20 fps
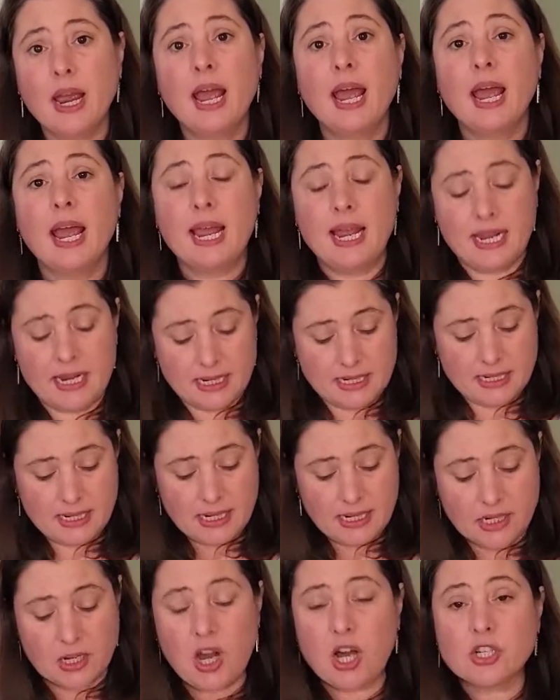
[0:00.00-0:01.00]

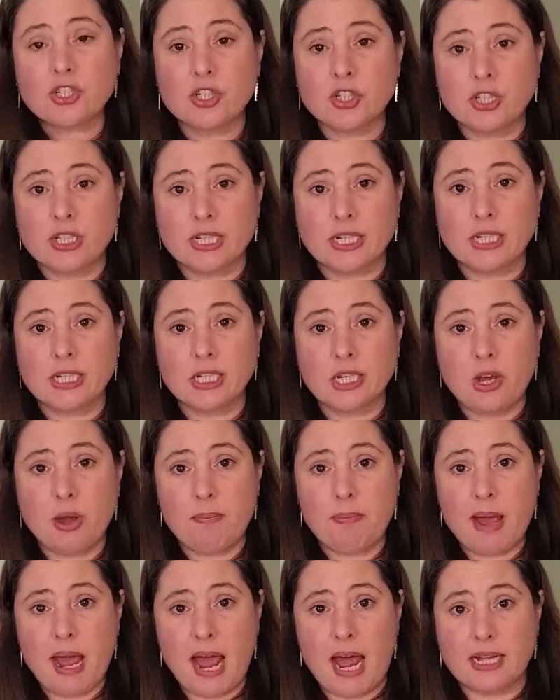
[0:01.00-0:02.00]
and cause your chicken to go
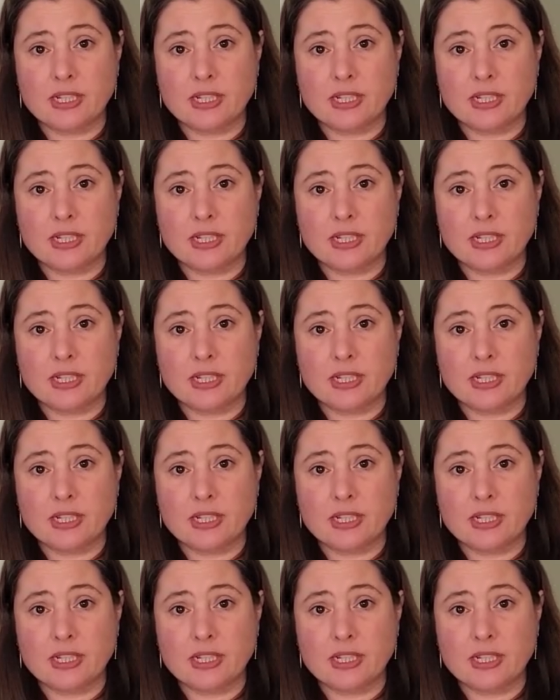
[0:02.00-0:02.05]
bad.